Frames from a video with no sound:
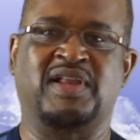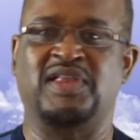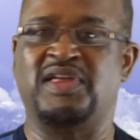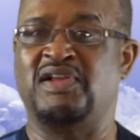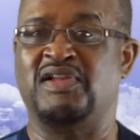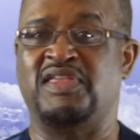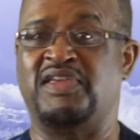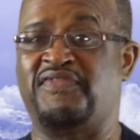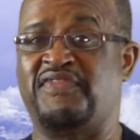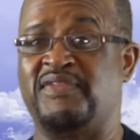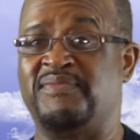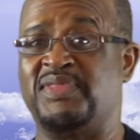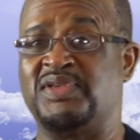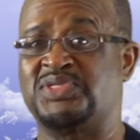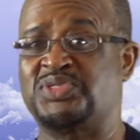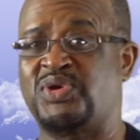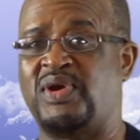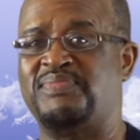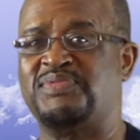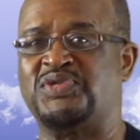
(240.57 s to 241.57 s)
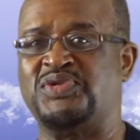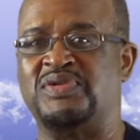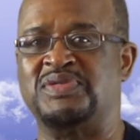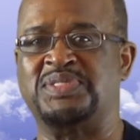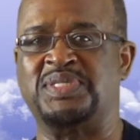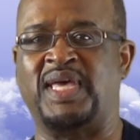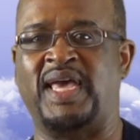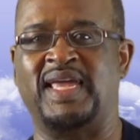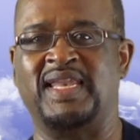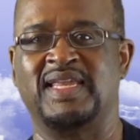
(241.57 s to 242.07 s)
clearly from the
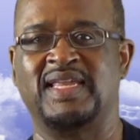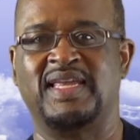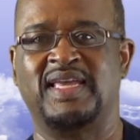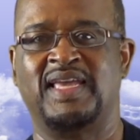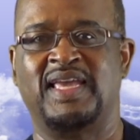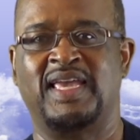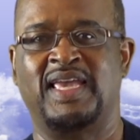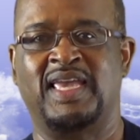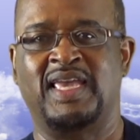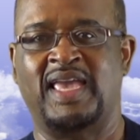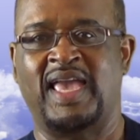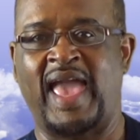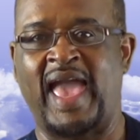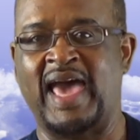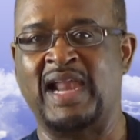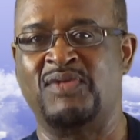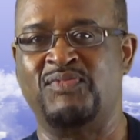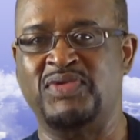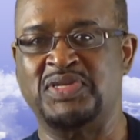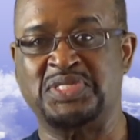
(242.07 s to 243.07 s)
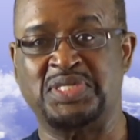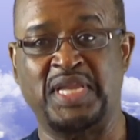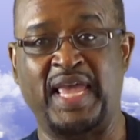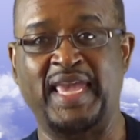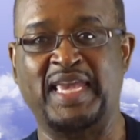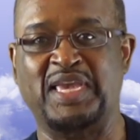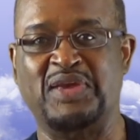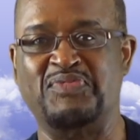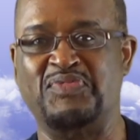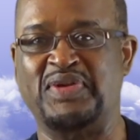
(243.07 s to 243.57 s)
scriptures that Adam was
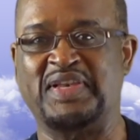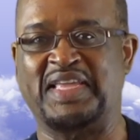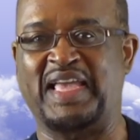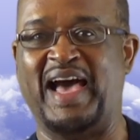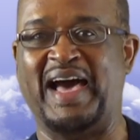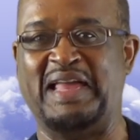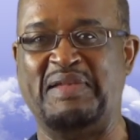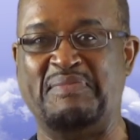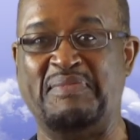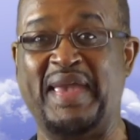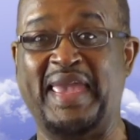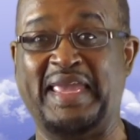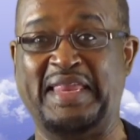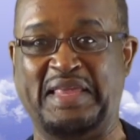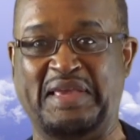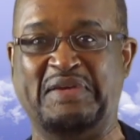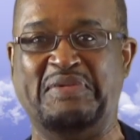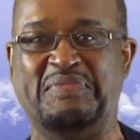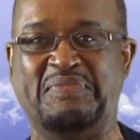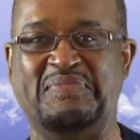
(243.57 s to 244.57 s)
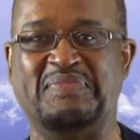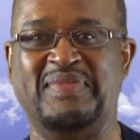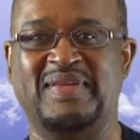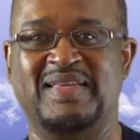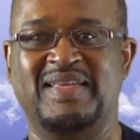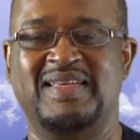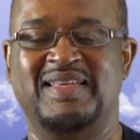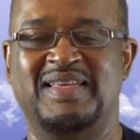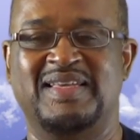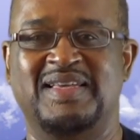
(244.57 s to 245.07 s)
naked when God made him.
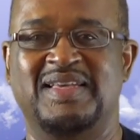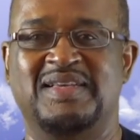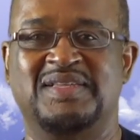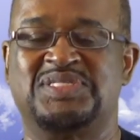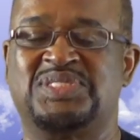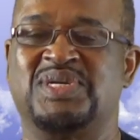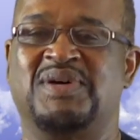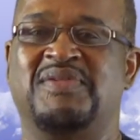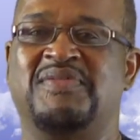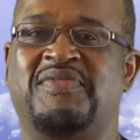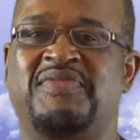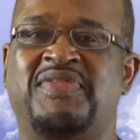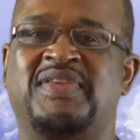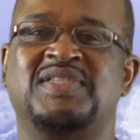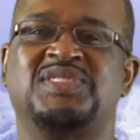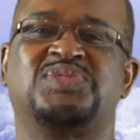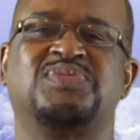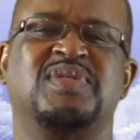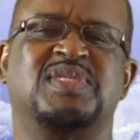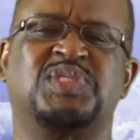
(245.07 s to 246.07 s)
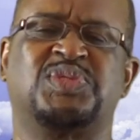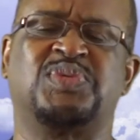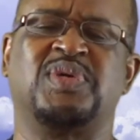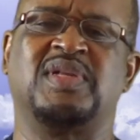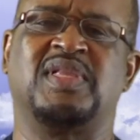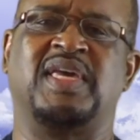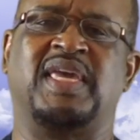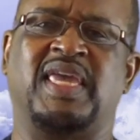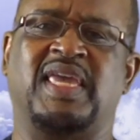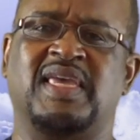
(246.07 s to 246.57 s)
So this was
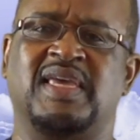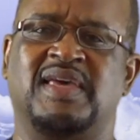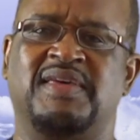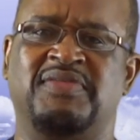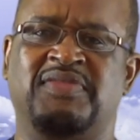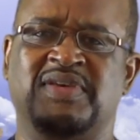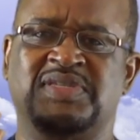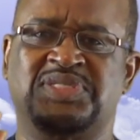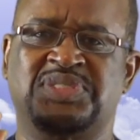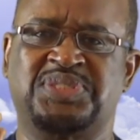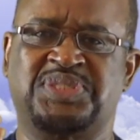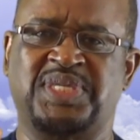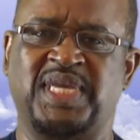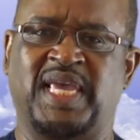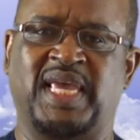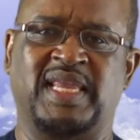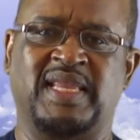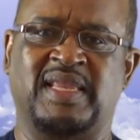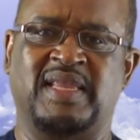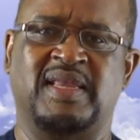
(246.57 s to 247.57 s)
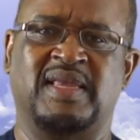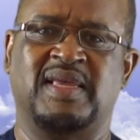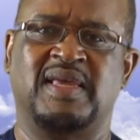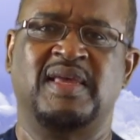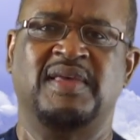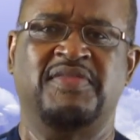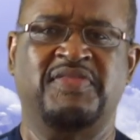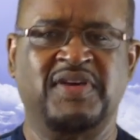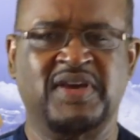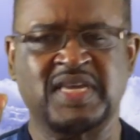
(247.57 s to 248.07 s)
really the sin,
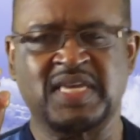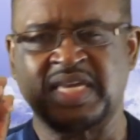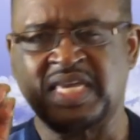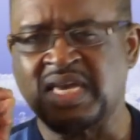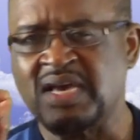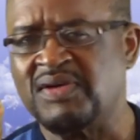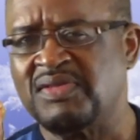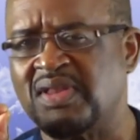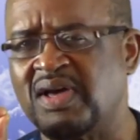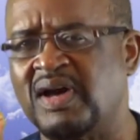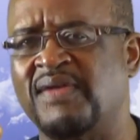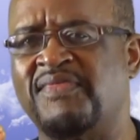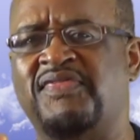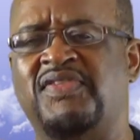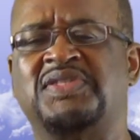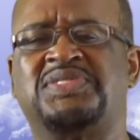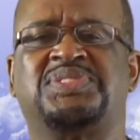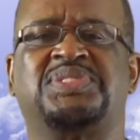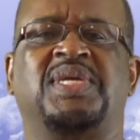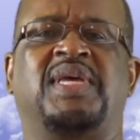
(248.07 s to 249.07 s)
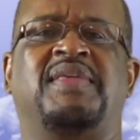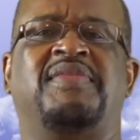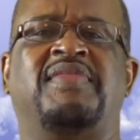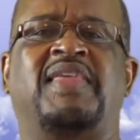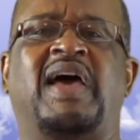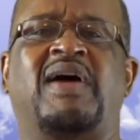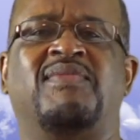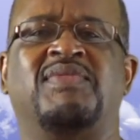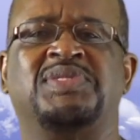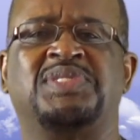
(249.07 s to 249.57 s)
the guilt of the sin
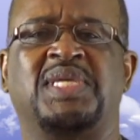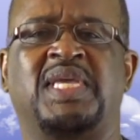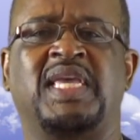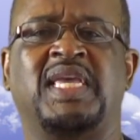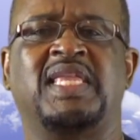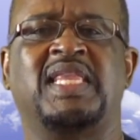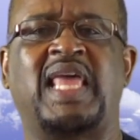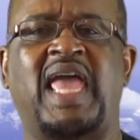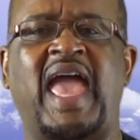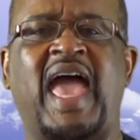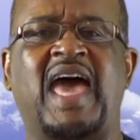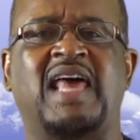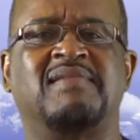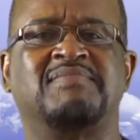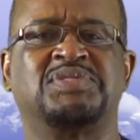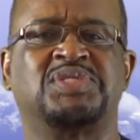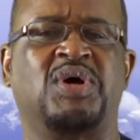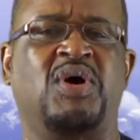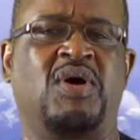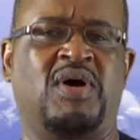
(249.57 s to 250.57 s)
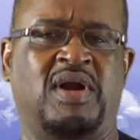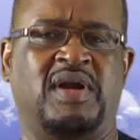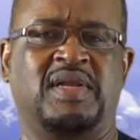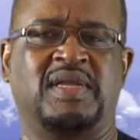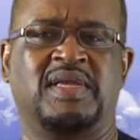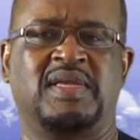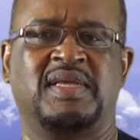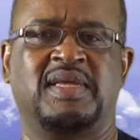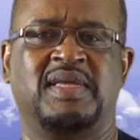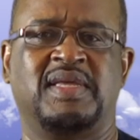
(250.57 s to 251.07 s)
that was in Adam's heart
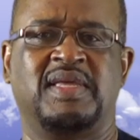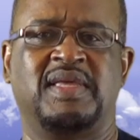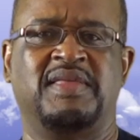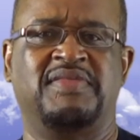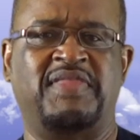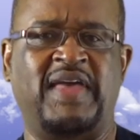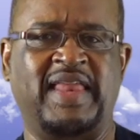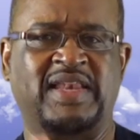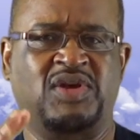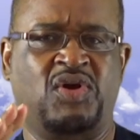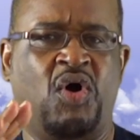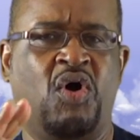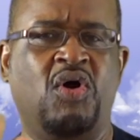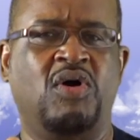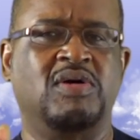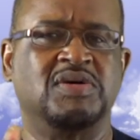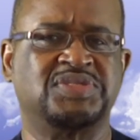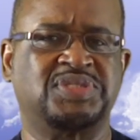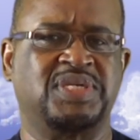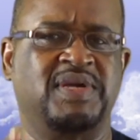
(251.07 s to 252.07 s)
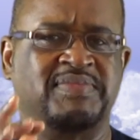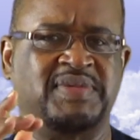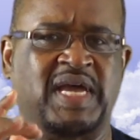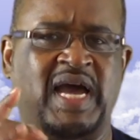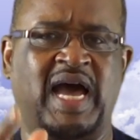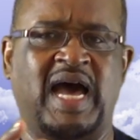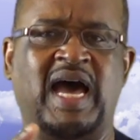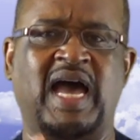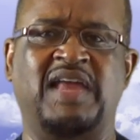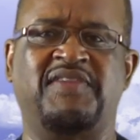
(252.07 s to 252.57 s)
that caused him to
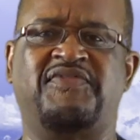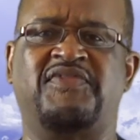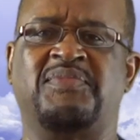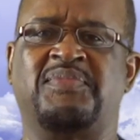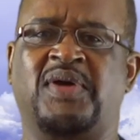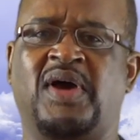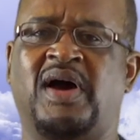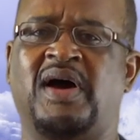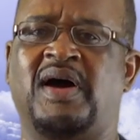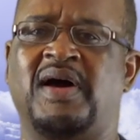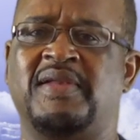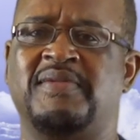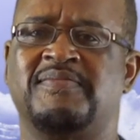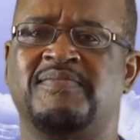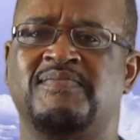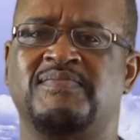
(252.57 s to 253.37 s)
hide from God.